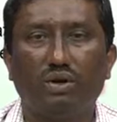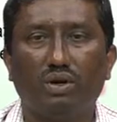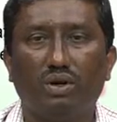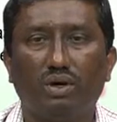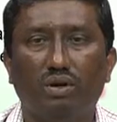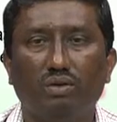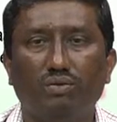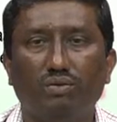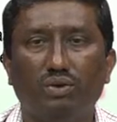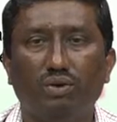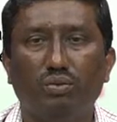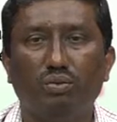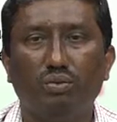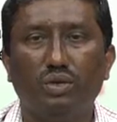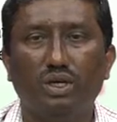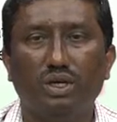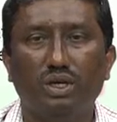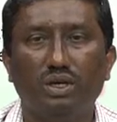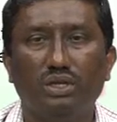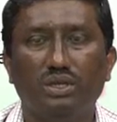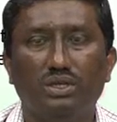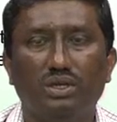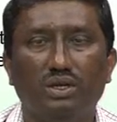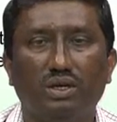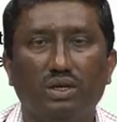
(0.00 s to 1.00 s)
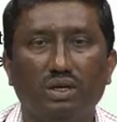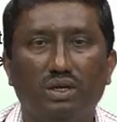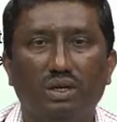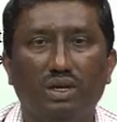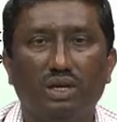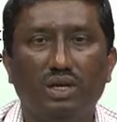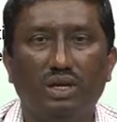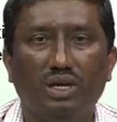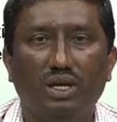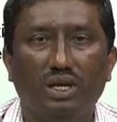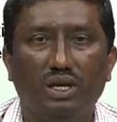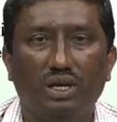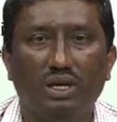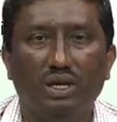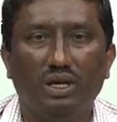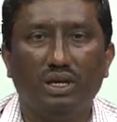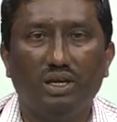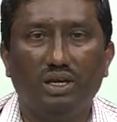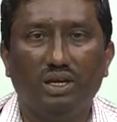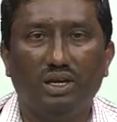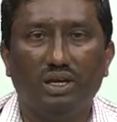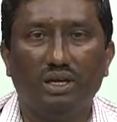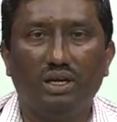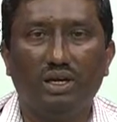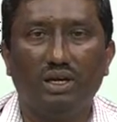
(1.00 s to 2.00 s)
a few minutes in a
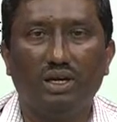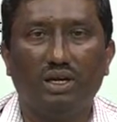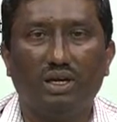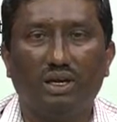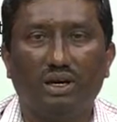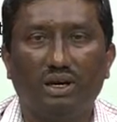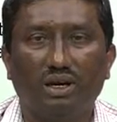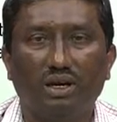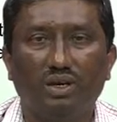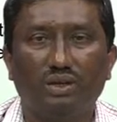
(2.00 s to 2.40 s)
year.